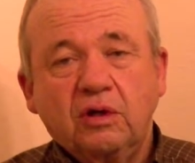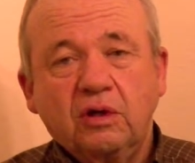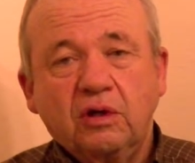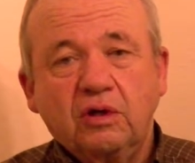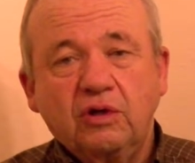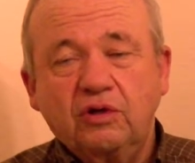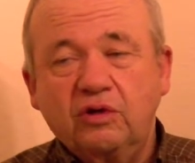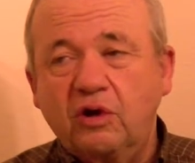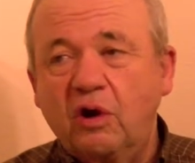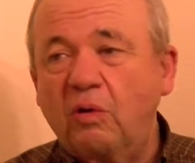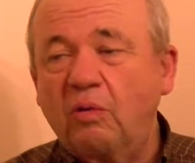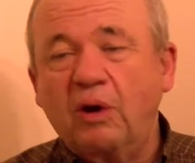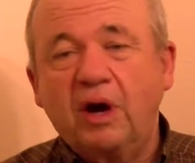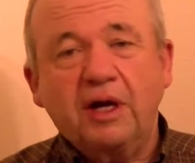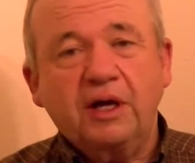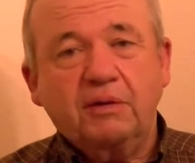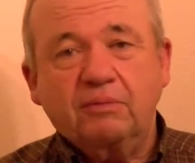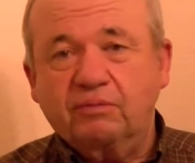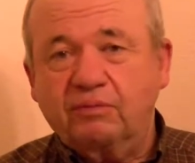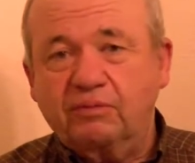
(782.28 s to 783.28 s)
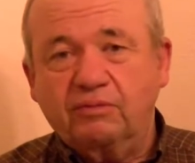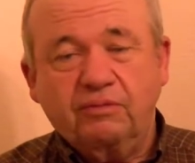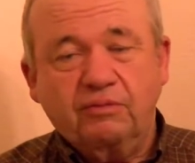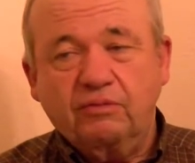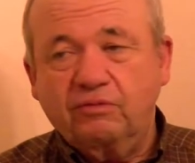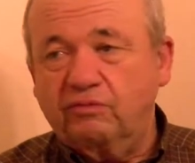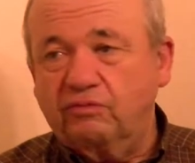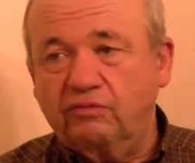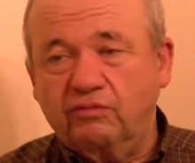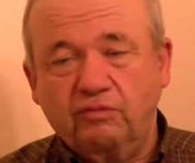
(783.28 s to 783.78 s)
You don't want
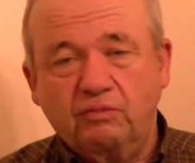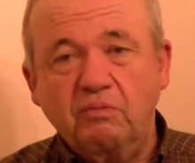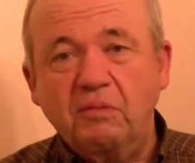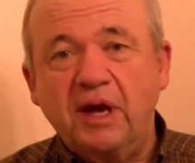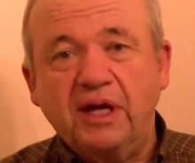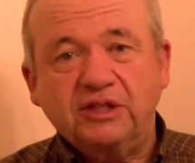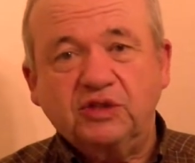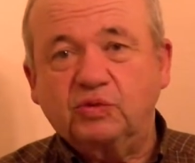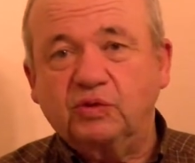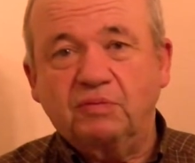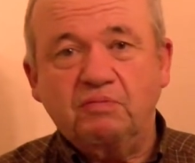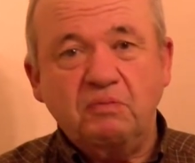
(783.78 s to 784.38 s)
to mess with